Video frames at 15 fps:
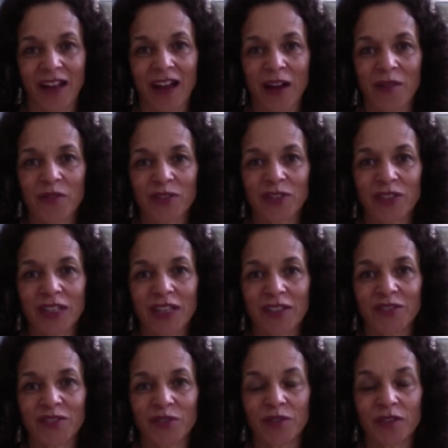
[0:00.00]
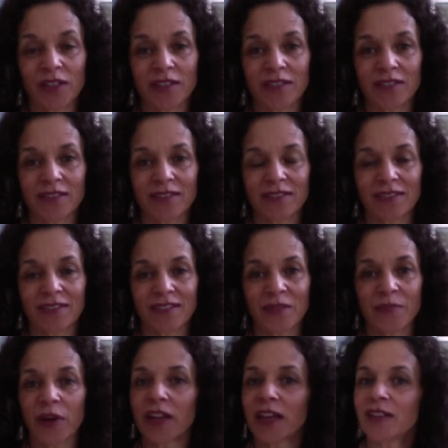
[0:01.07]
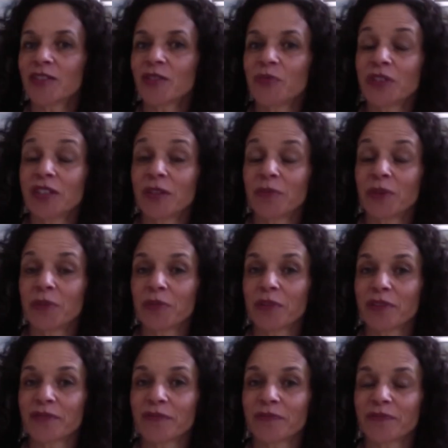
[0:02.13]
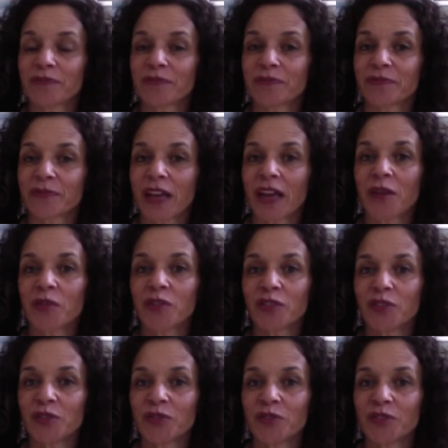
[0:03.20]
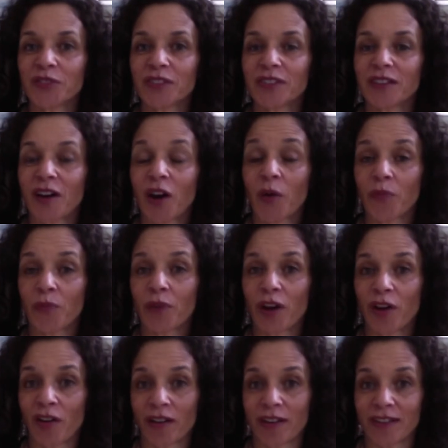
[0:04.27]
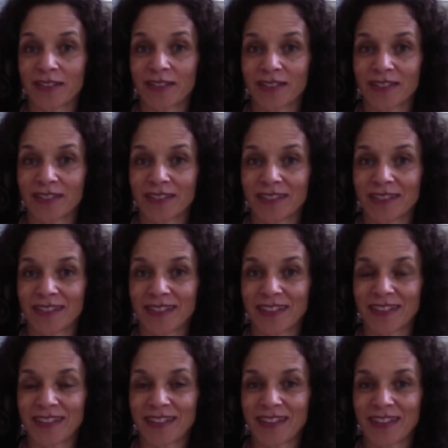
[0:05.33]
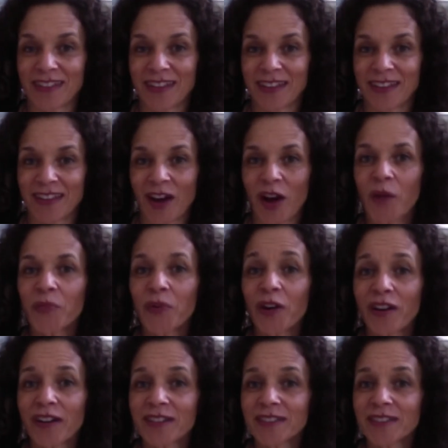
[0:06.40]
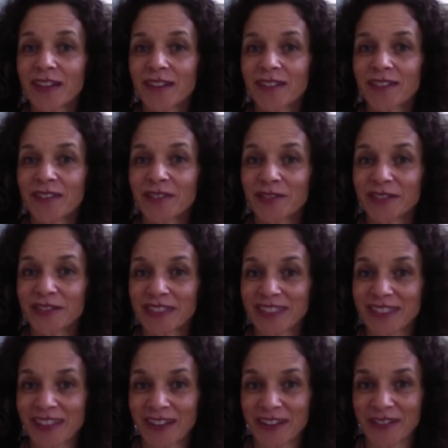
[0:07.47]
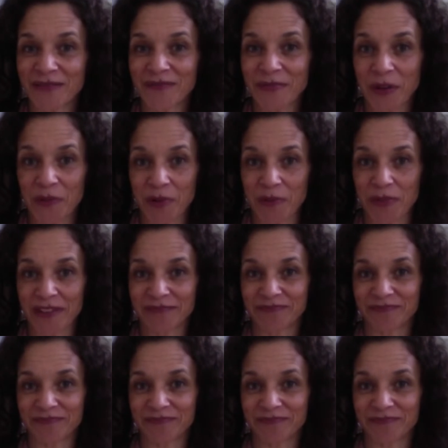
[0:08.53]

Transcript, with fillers: I want to tell stories about LGBT people, and I want to use opera arias. Opera arias not usually sung by women.